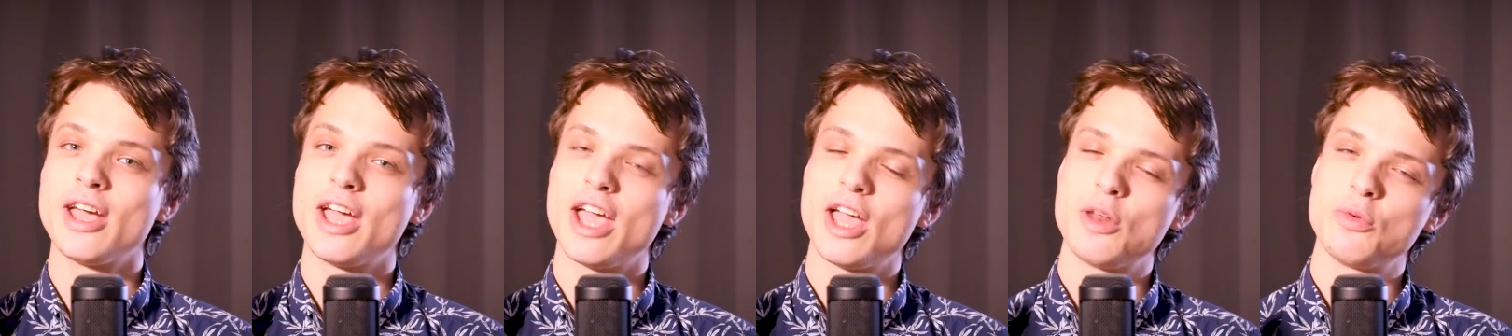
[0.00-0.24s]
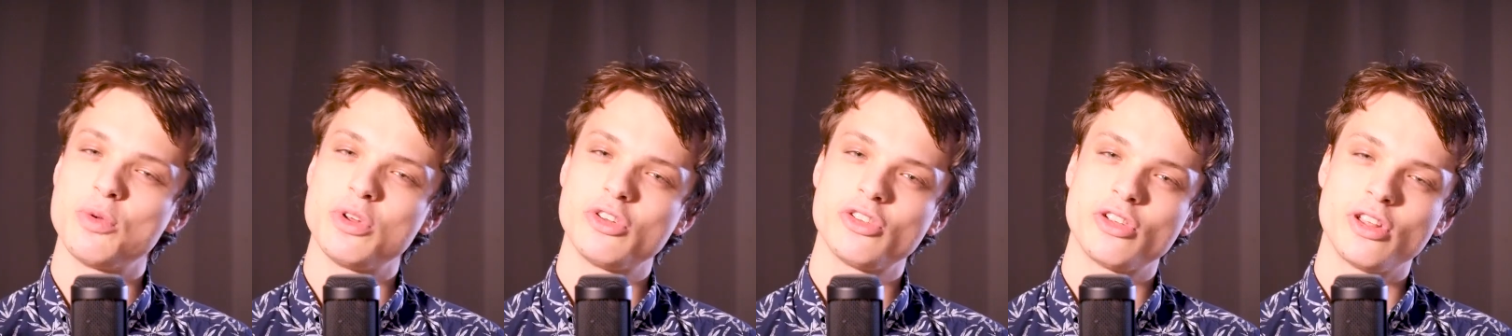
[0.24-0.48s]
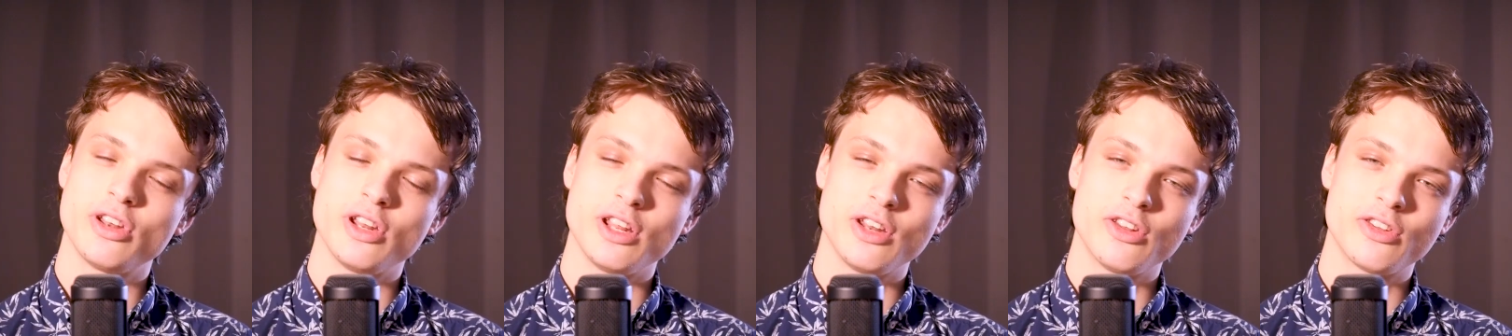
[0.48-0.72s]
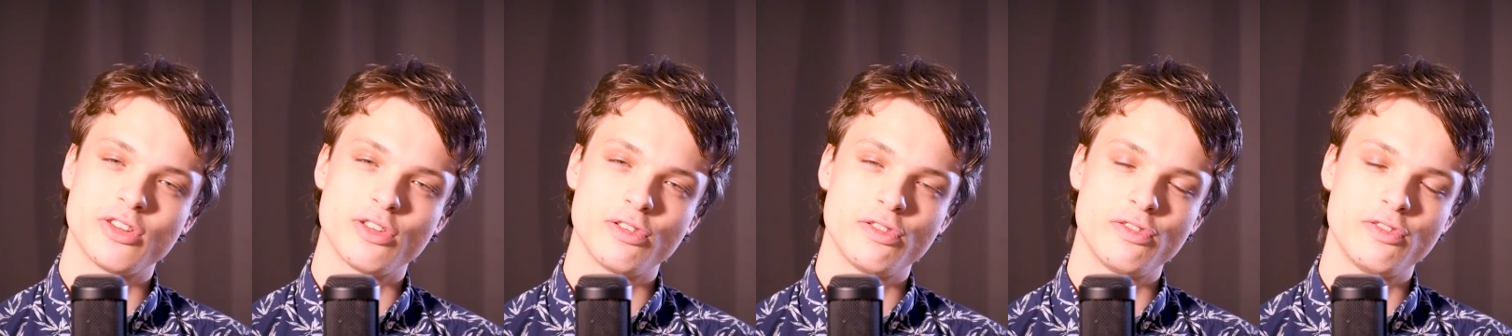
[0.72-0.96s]
and which can
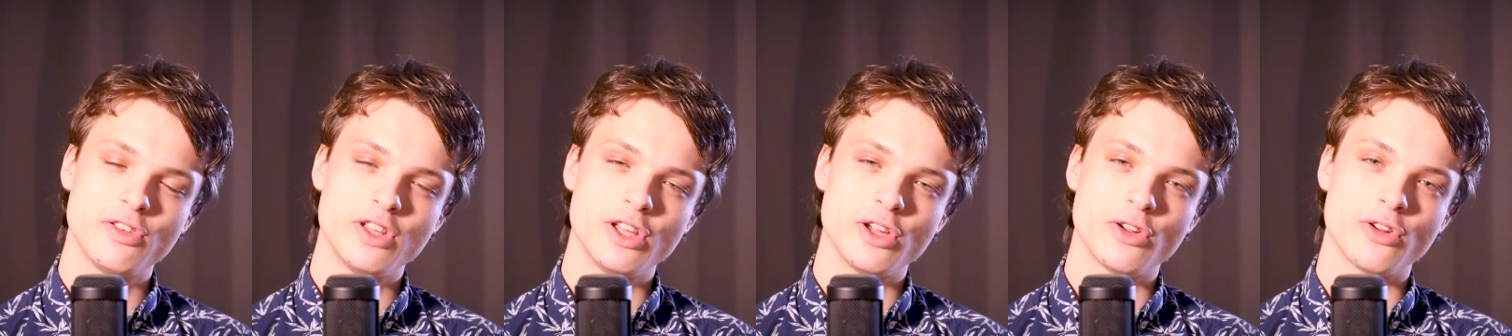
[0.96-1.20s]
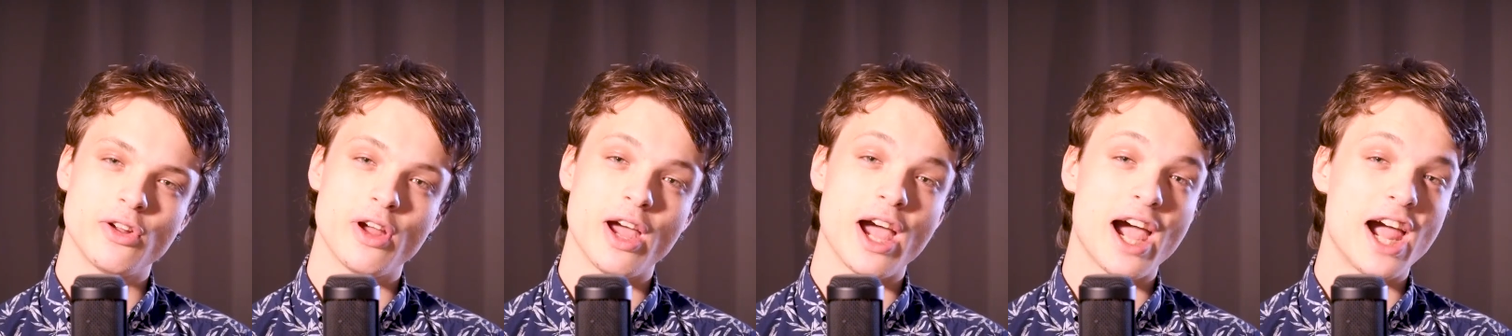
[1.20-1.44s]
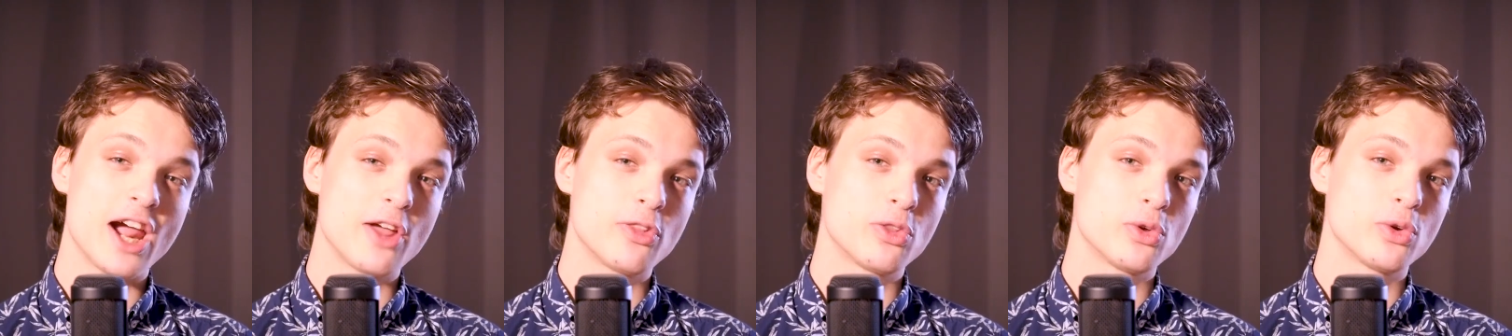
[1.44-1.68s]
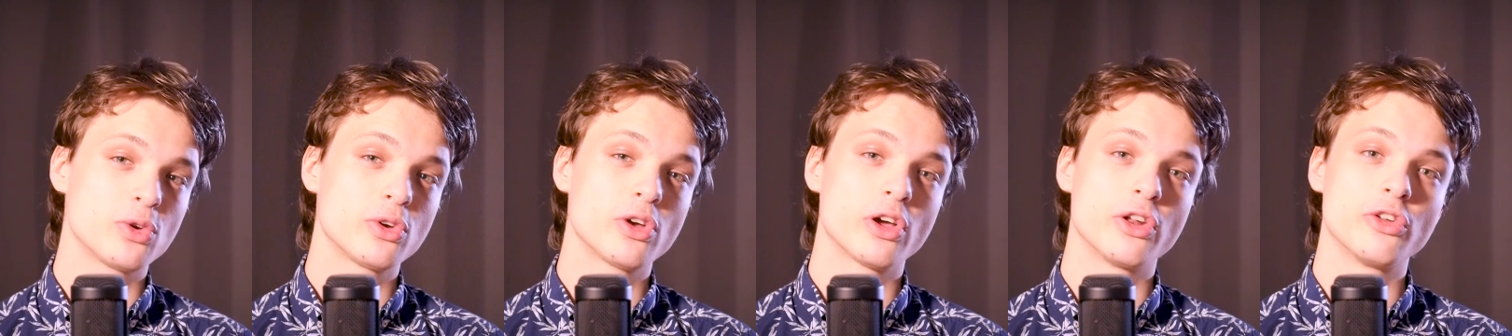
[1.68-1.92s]
interfere
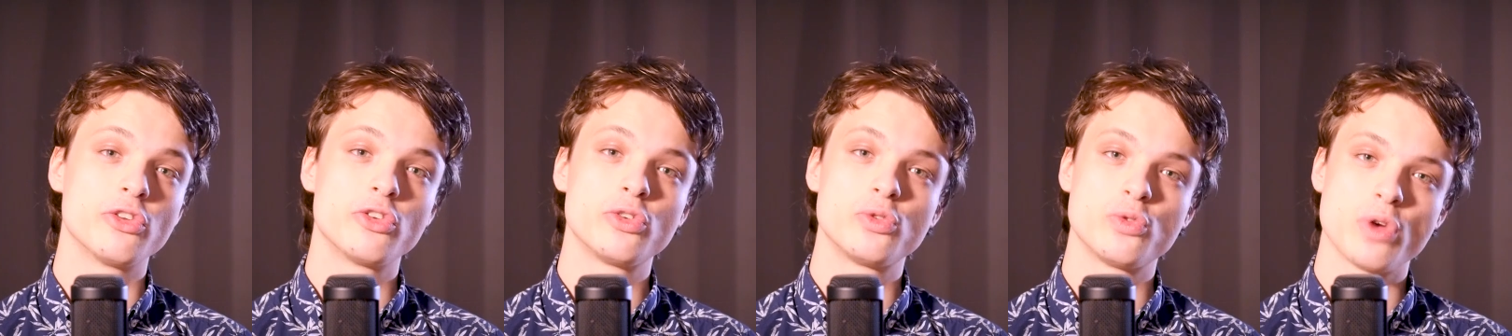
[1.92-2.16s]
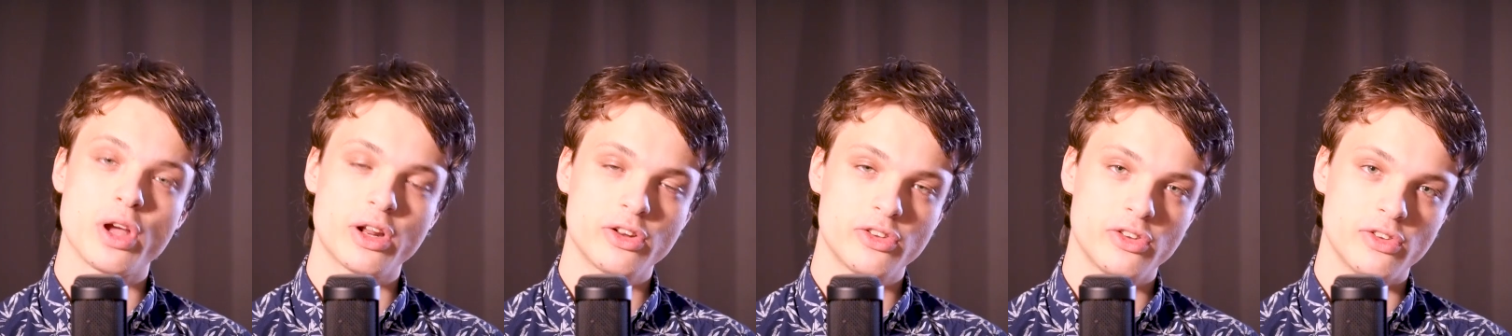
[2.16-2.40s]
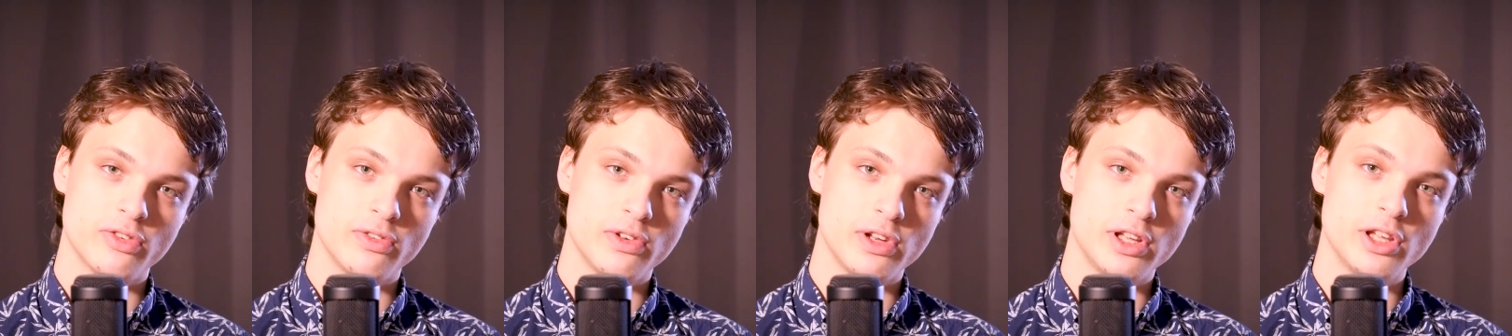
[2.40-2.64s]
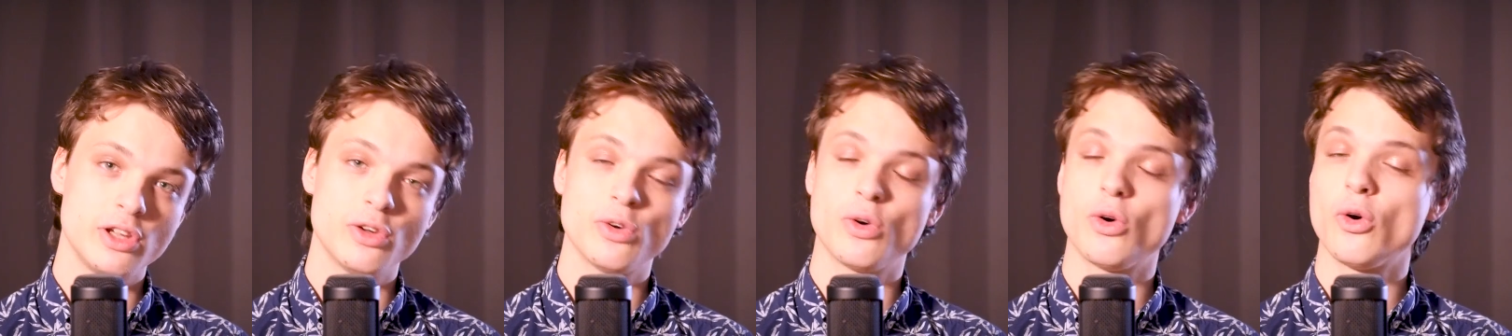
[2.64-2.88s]
either
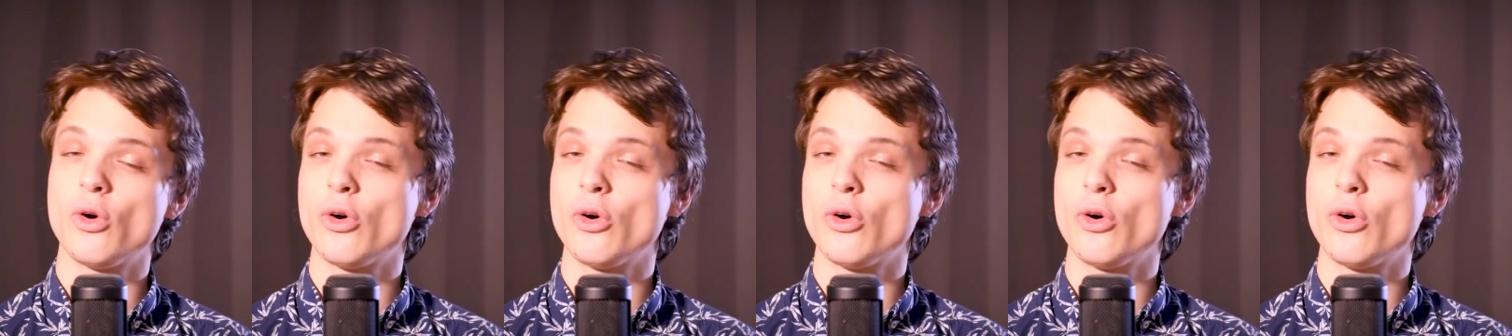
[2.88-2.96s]
constructively